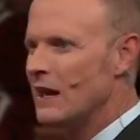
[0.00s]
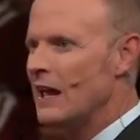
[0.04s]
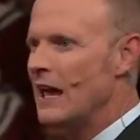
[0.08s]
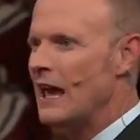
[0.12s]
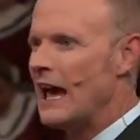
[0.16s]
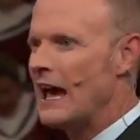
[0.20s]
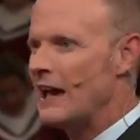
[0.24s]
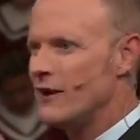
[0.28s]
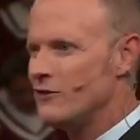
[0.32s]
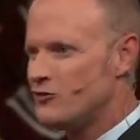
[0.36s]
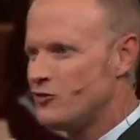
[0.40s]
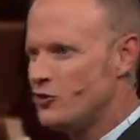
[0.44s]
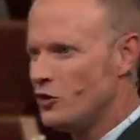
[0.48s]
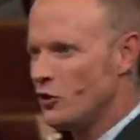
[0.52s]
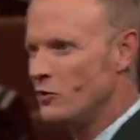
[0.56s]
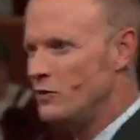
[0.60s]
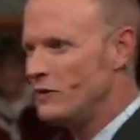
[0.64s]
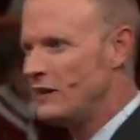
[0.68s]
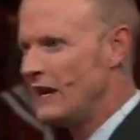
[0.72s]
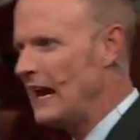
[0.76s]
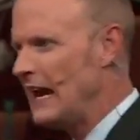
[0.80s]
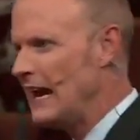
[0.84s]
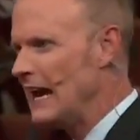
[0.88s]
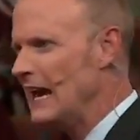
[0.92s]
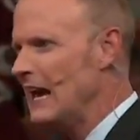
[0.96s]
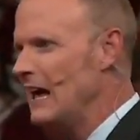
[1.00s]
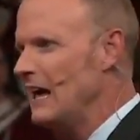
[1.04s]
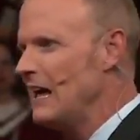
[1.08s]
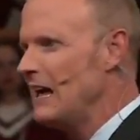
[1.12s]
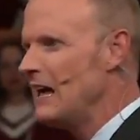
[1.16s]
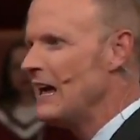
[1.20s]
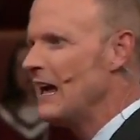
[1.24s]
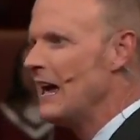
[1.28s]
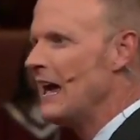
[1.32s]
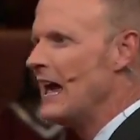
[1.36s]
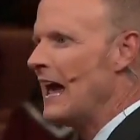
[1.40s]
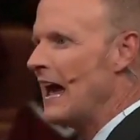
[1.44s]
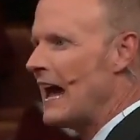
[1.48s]
and Judea
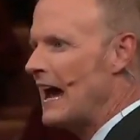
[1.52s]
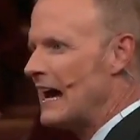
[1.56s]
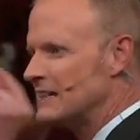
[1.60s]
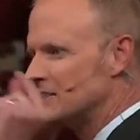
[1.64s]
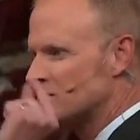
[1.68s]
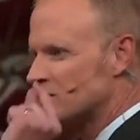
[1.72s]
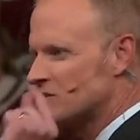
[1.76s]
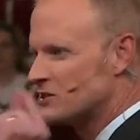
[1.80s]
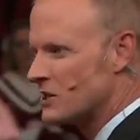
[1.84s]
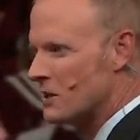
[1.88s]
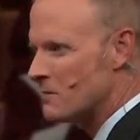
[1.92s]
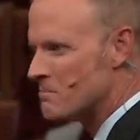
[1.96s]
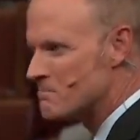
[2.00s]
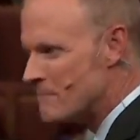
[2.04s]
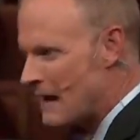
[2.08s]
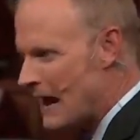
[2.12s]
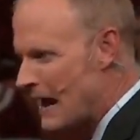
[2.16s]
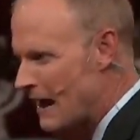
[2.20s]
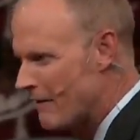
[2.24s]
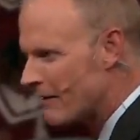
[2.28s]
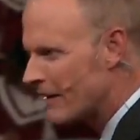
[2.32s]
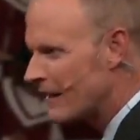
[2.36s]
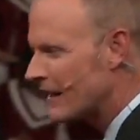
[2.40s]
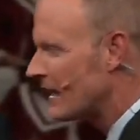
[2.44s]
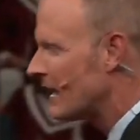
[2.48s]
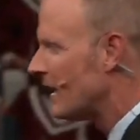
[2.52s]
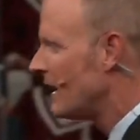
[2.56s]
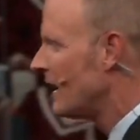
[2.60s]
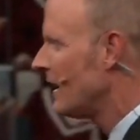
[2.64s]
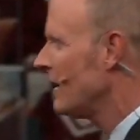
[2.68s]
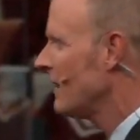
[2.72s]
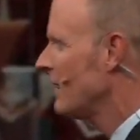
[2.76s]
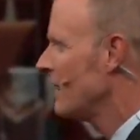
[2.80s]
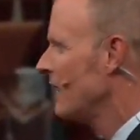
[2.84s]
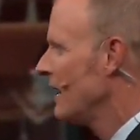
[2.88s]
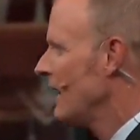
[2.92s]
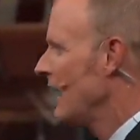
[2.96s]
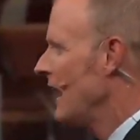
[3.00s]
and Samaria
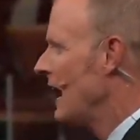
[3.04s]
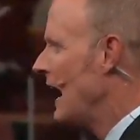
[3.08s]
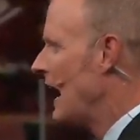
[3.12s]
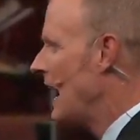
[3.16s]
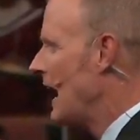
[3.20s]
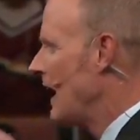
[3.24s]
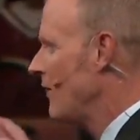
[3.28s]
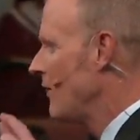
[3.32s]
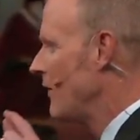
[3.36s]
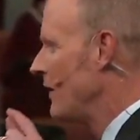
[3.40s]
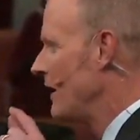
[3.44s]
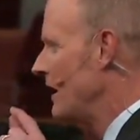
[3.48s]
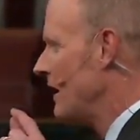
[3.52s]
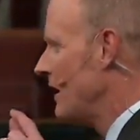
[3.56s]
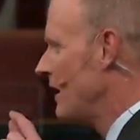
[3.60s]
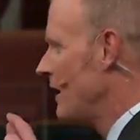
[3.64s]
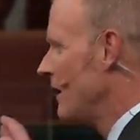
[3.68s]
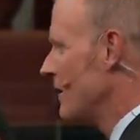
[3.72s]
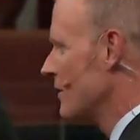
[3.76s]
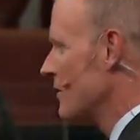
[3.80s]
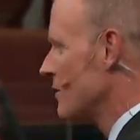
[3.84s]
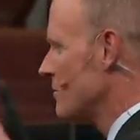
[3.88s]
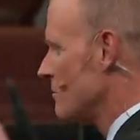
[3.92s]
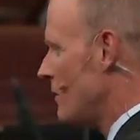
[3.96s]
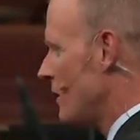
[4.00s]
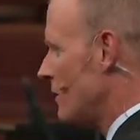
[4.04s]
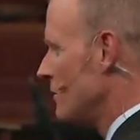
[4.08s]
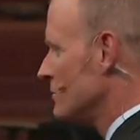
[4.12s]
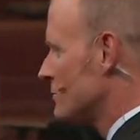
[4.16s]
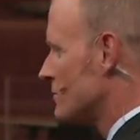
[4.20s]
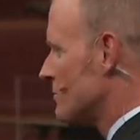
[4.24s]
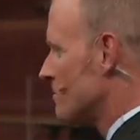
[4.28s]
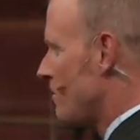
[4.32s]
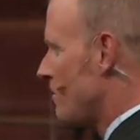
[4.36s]
and the uttermost